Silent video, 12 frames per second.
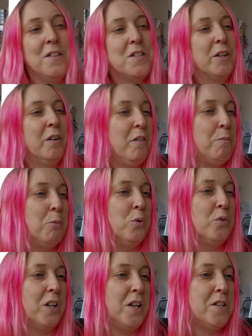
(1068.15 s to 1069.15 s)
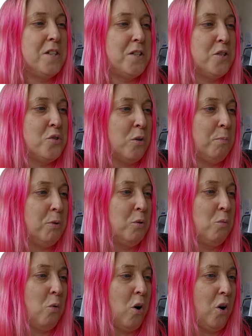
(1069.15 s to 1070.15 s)
So I've bought this. This is
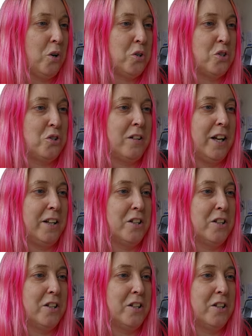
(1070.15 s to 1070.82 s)
tropical wash